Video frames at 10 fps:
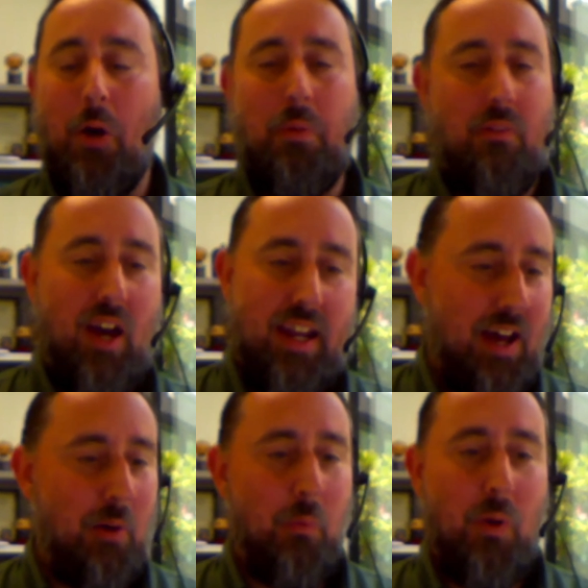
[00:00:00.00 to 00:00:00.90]
provide
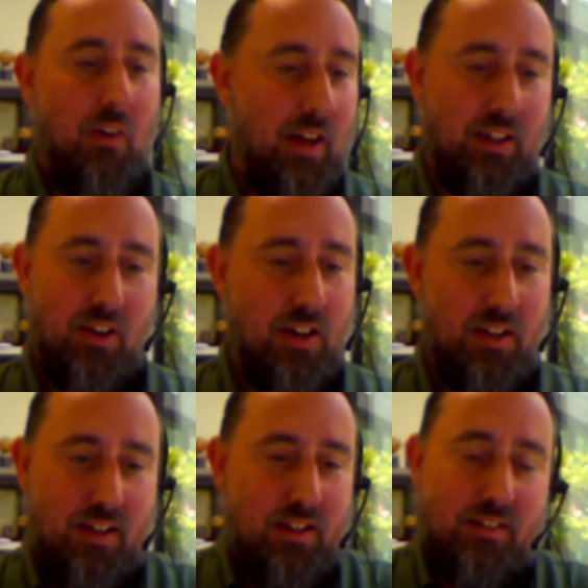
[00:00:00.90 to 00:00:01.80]
help where I
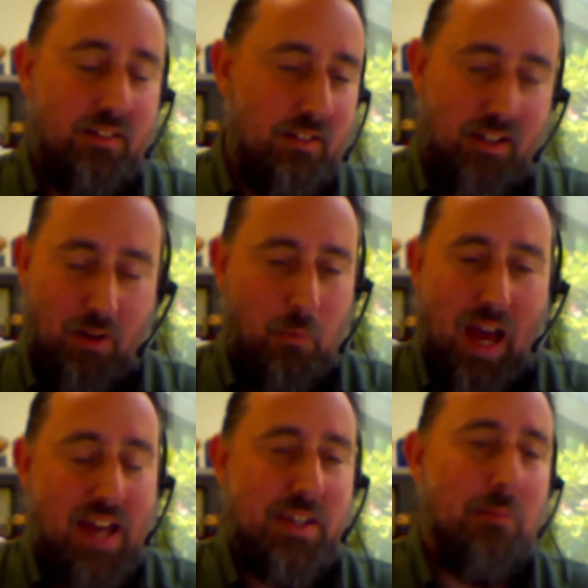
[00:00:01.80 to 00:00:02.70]
could. And,
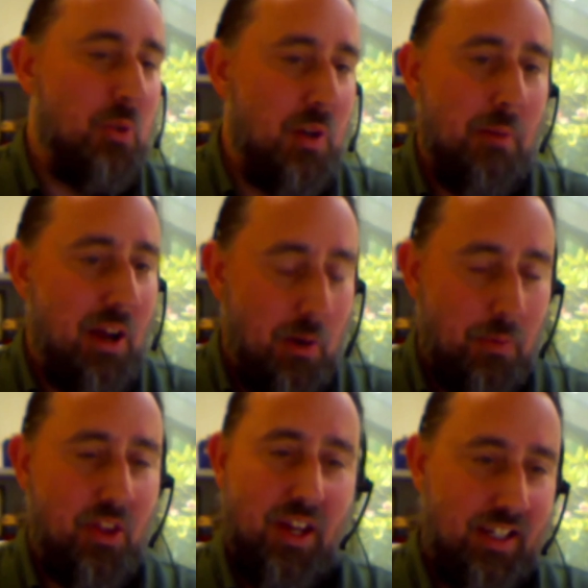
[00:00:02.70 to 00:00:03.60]
as I'm doing my
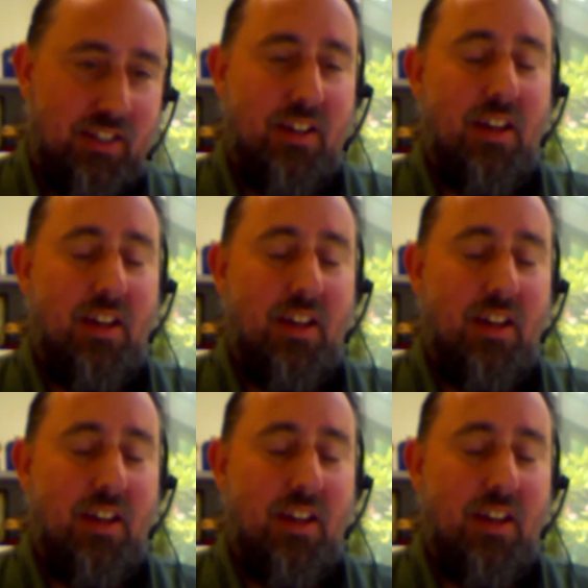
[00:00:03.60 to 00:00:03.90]
own thing,